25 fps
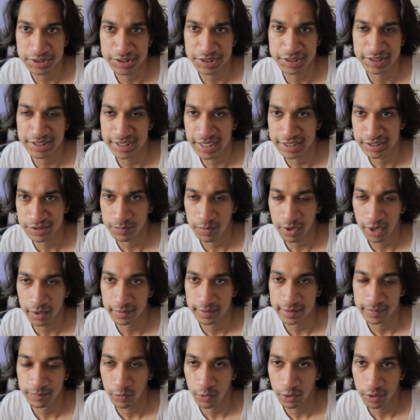since that's
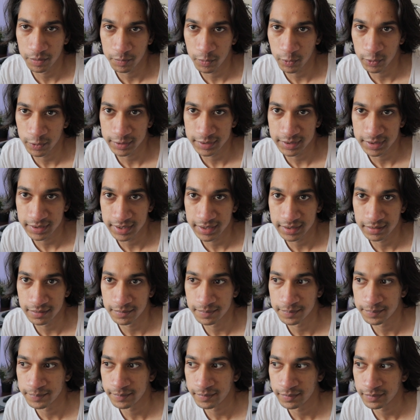probably more important
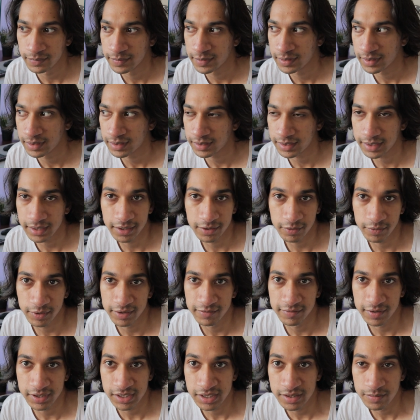than getting rid
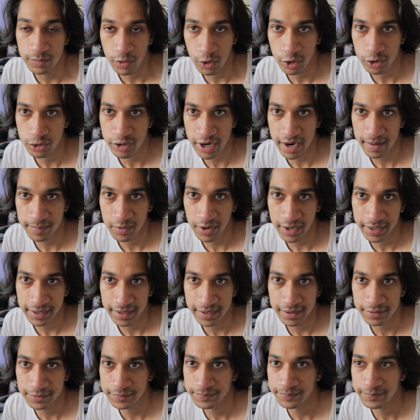of a keyboard trap right
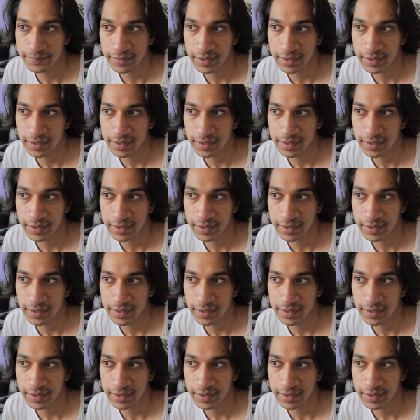now.